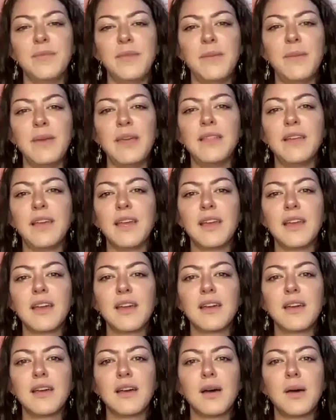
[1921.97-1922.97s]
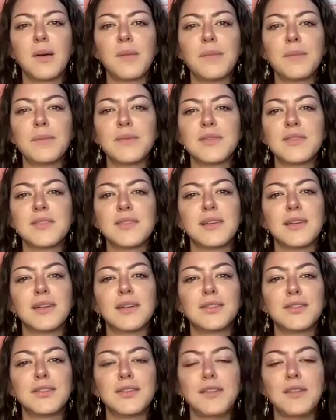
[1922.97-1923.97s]
Maybe like gum stuck
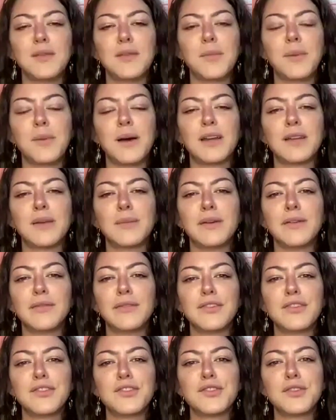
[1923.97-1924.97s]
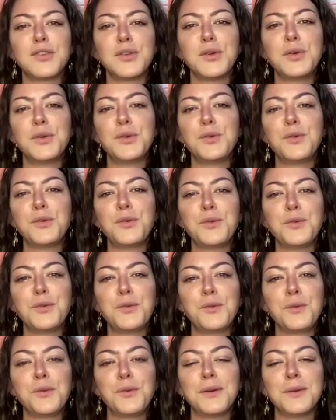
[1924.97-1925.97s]
to the bottom of a
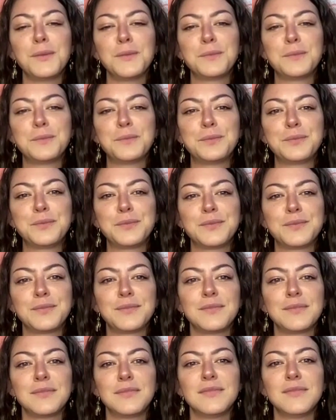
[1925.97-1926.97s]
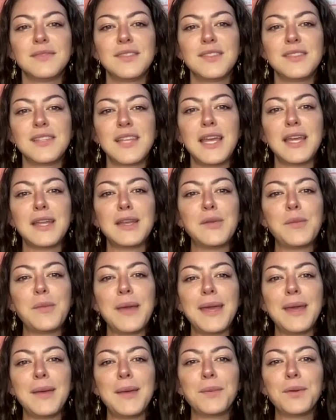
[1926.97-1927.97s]
shoe,
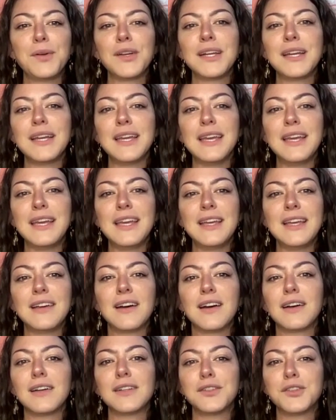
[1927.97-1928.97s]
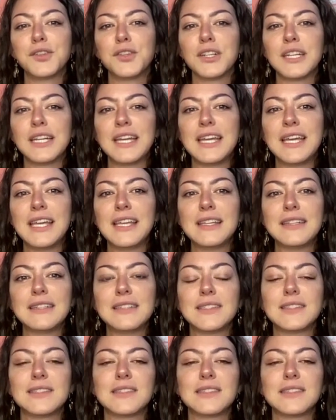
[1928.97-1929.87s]
sandpapery, concrete.